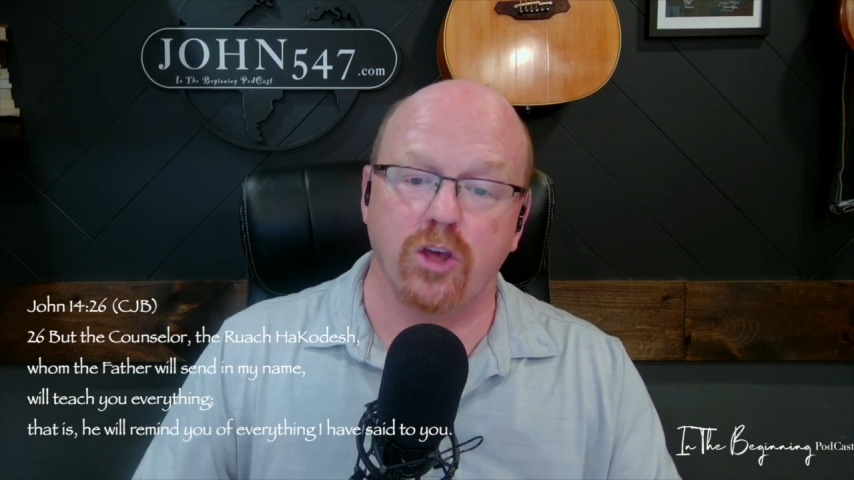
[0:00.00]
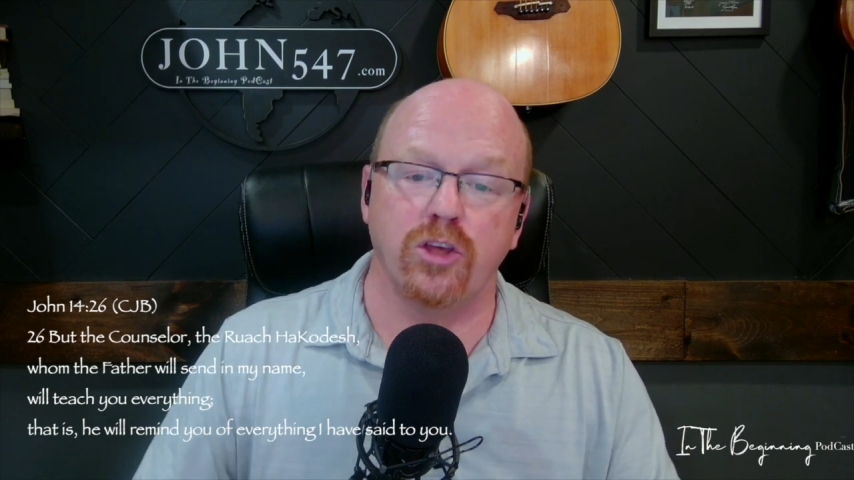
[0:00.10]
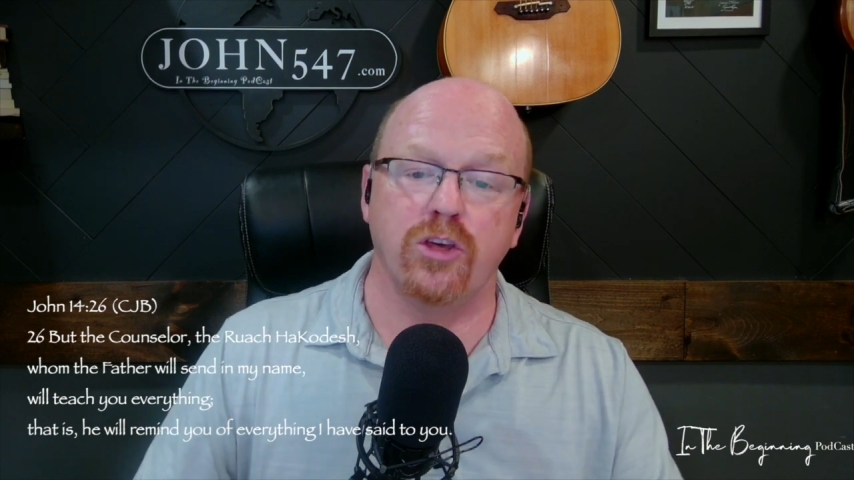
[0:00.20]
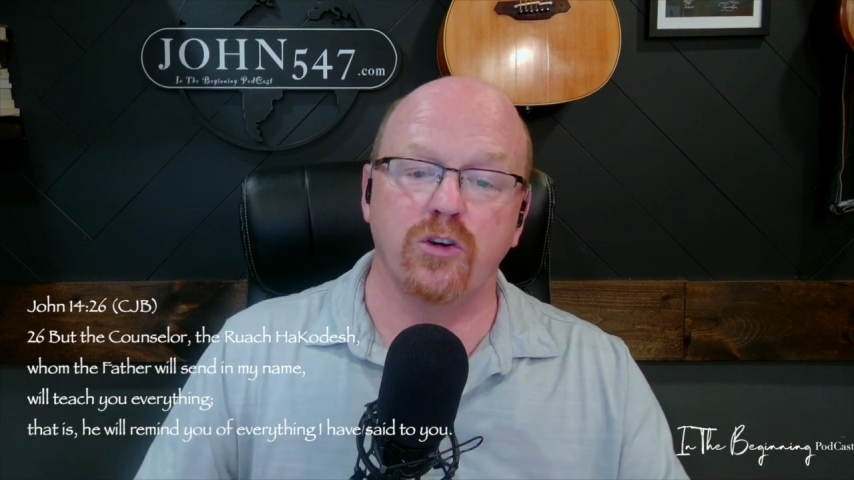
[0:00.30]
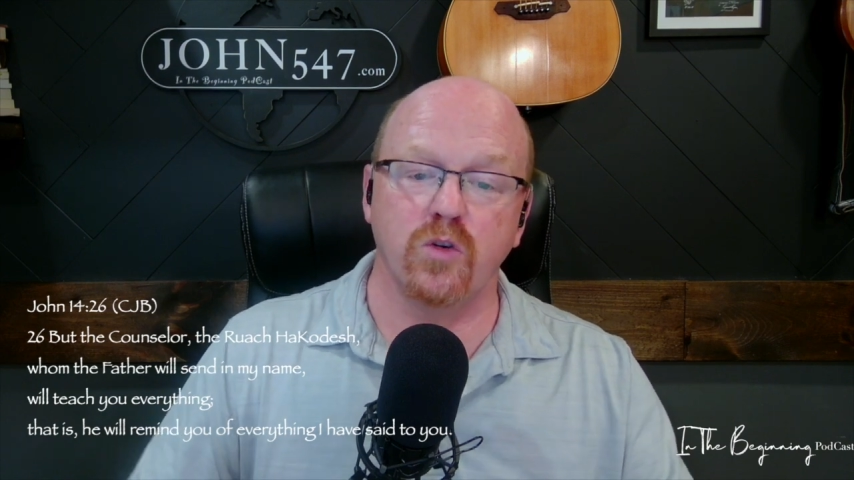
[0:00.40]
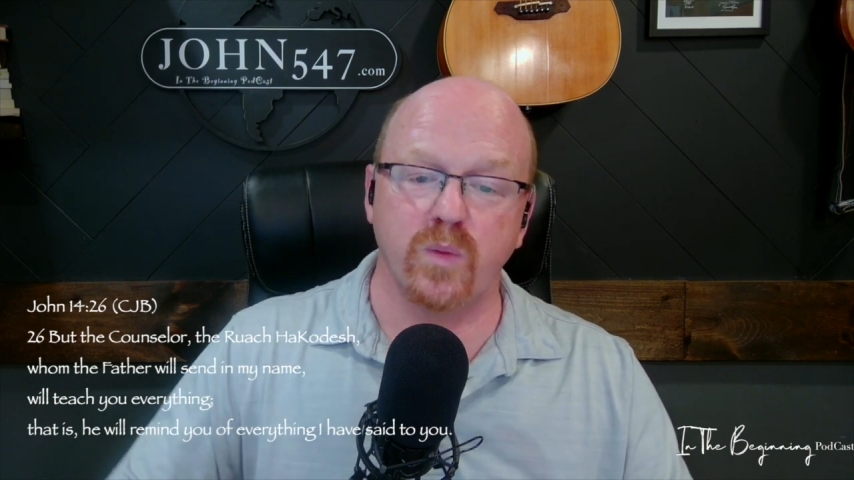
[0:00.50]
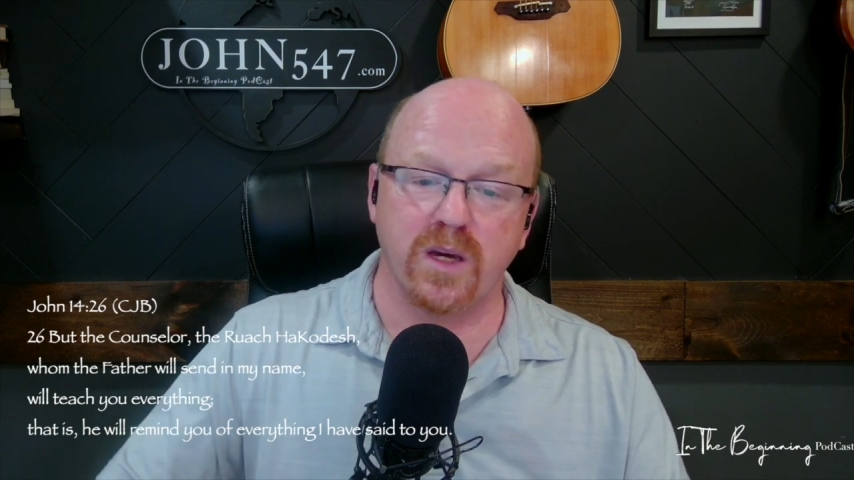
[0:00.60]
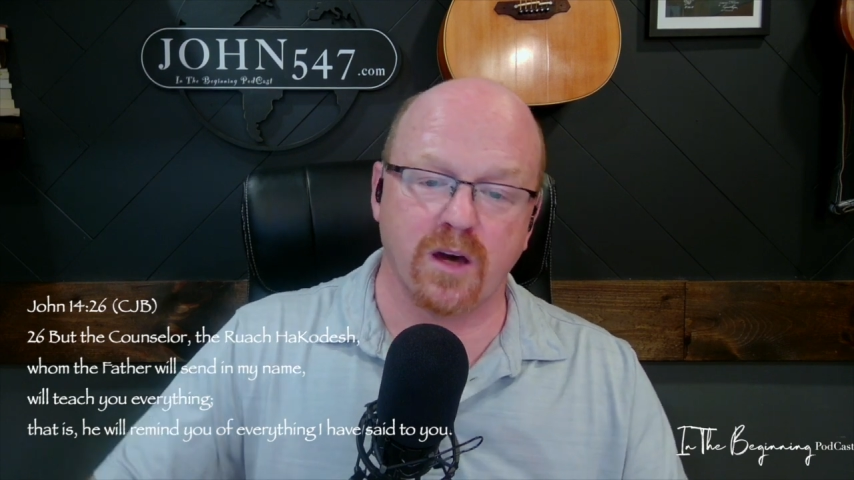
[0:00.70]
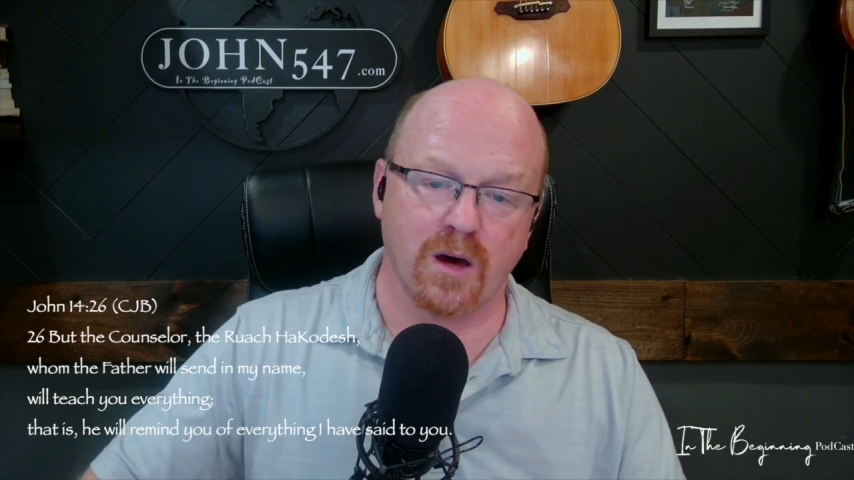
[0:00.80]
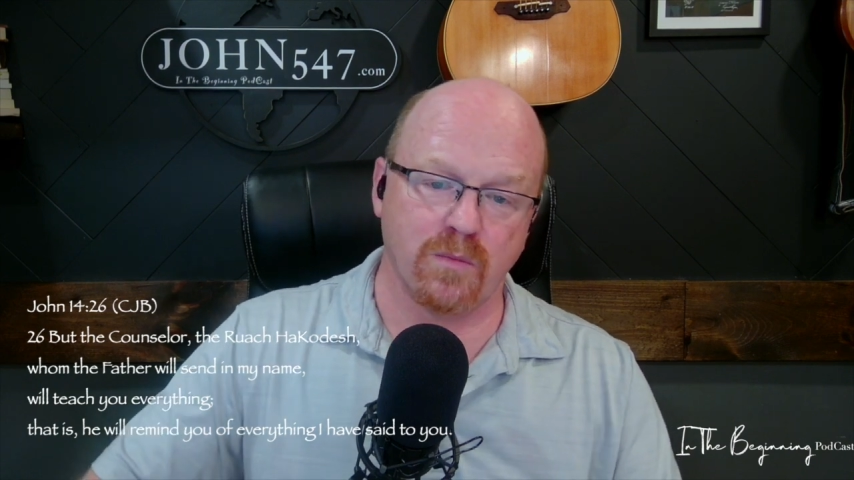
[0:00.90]
You
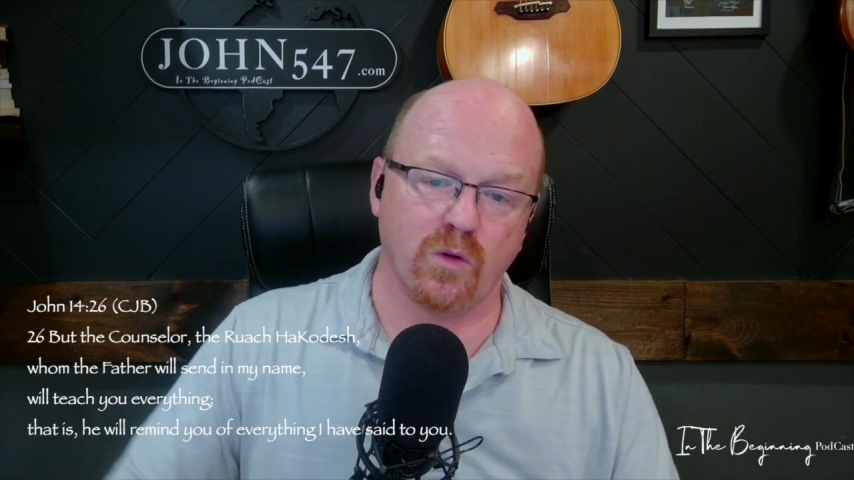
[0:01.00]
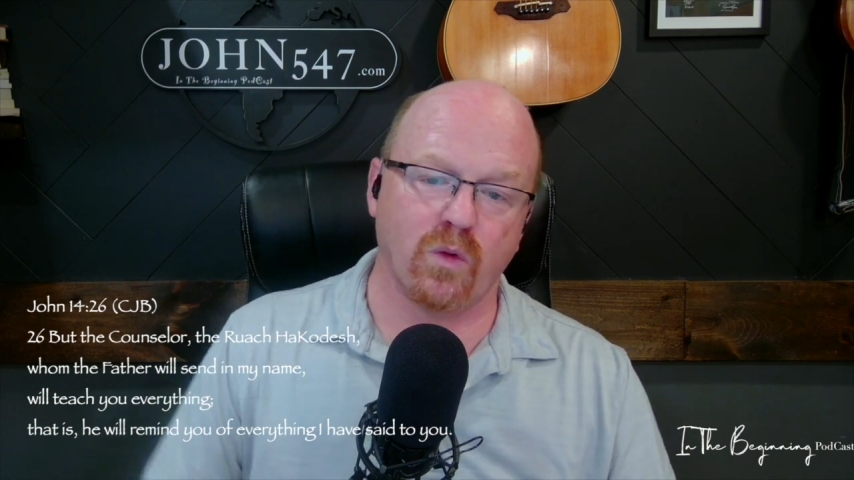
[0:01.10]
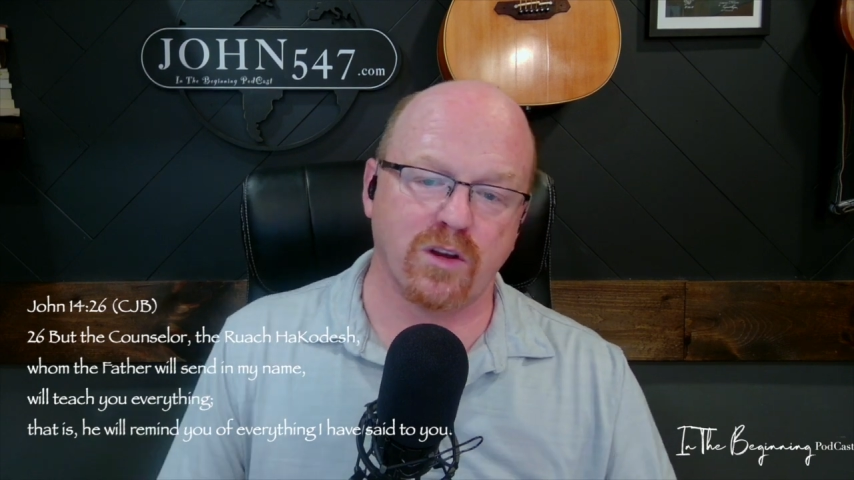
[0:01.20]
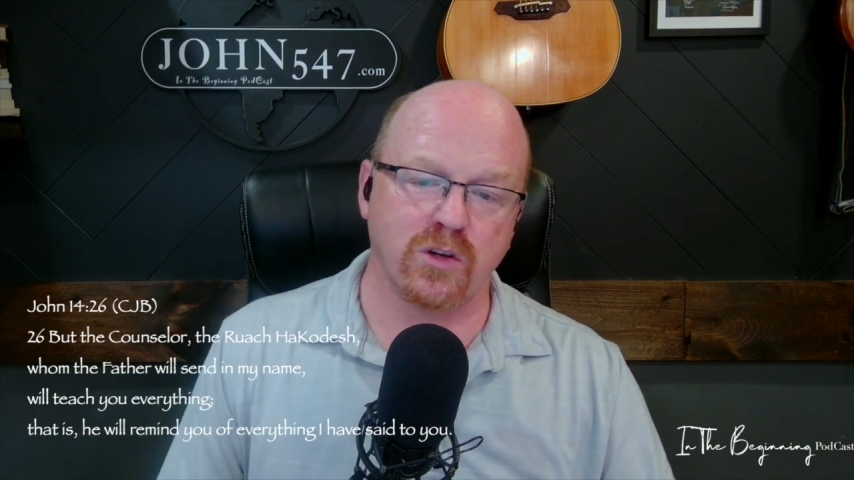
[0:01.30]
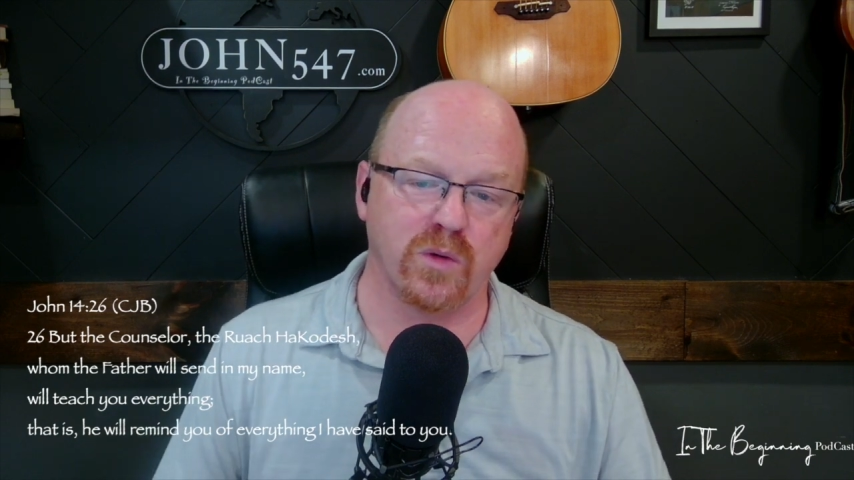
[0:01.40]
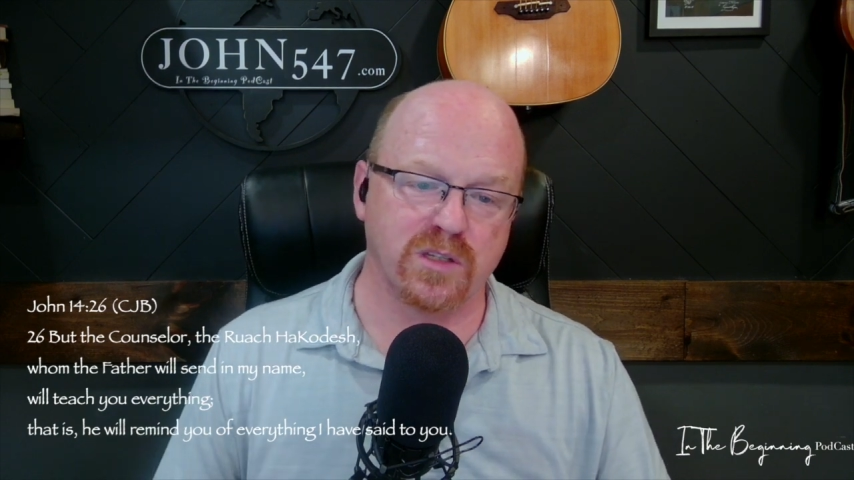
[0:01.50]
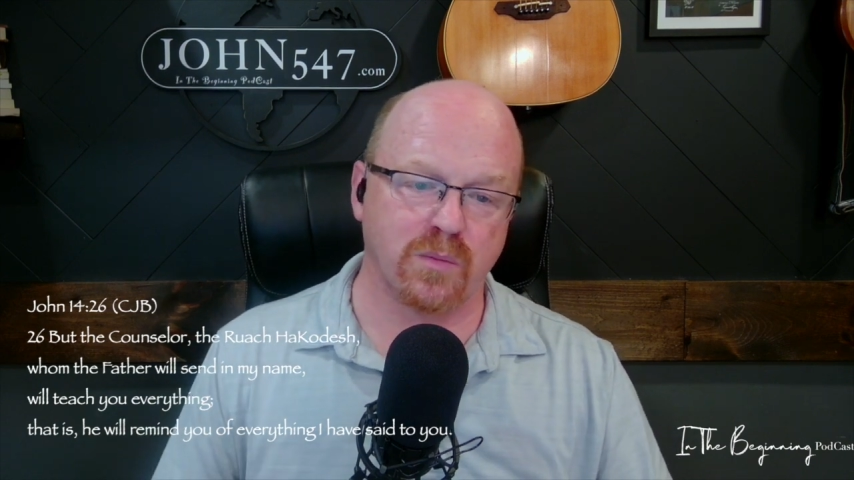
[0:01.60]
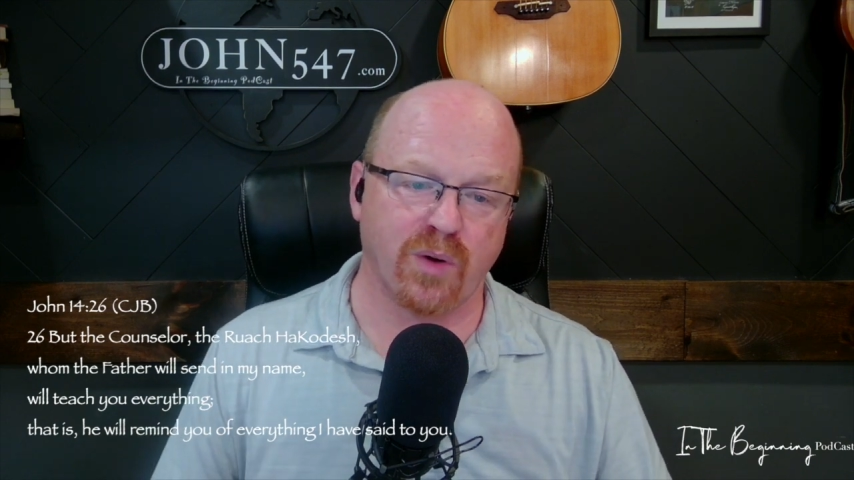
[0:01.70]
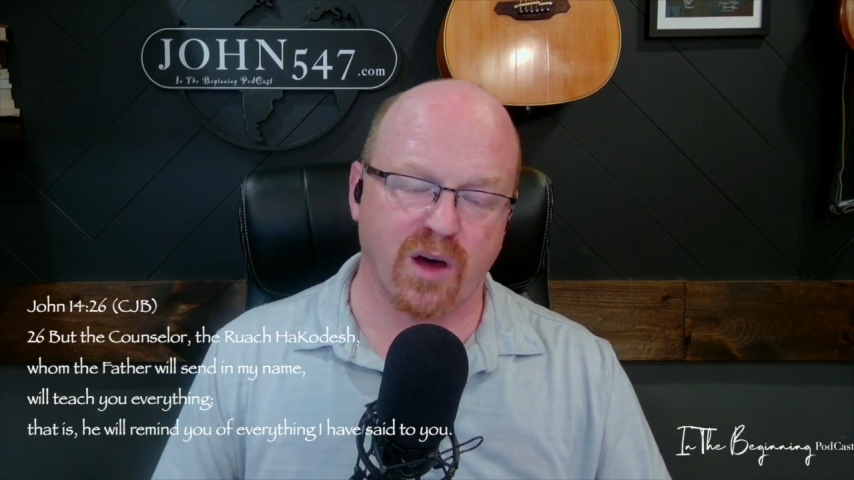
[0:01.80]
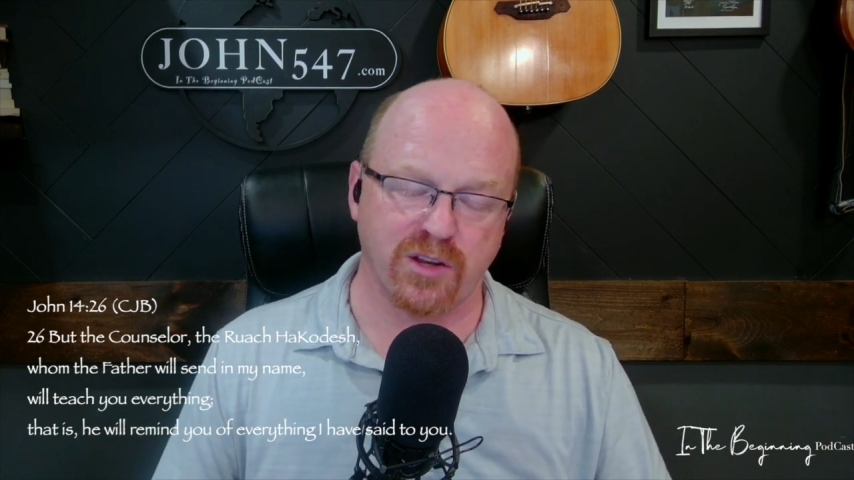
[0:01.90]
become the one who is in
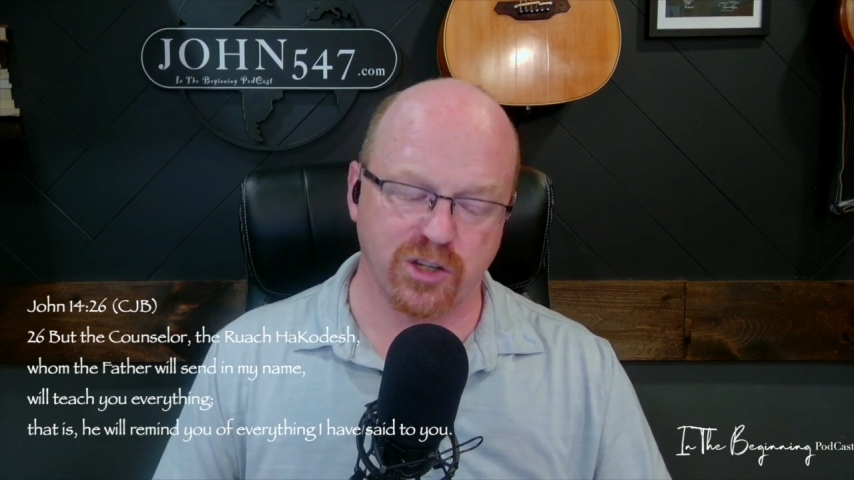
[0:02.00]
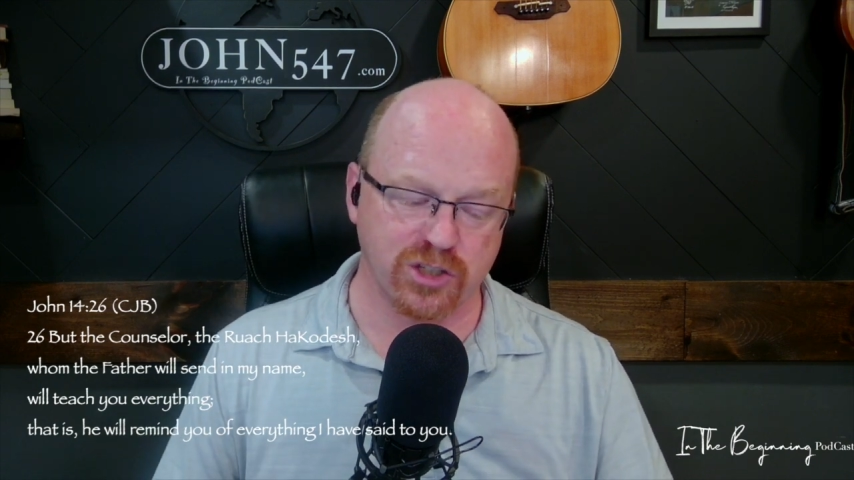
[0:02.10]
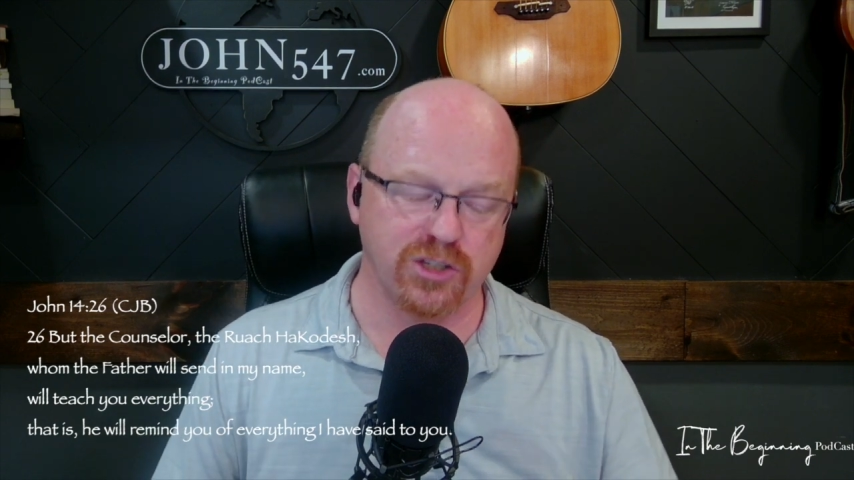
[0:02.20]
bondage.